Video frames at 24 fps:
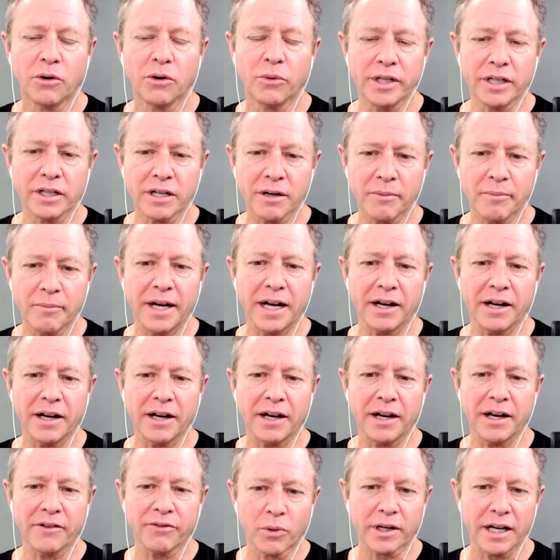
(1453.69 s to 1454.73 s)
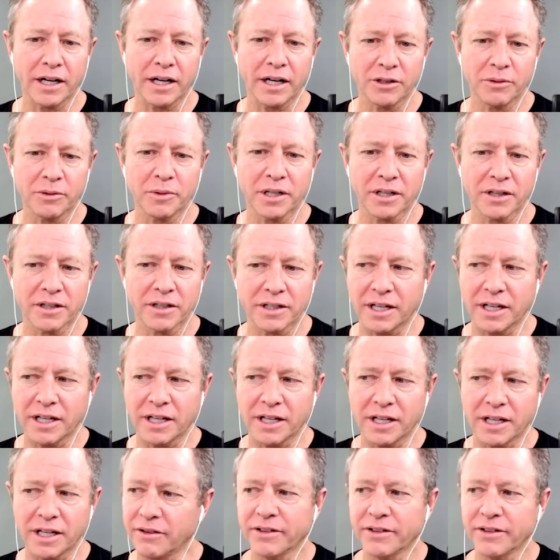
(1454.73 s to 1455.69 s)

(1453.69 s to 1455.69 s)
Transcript: you know, when you come back from a workout in the middle of the day,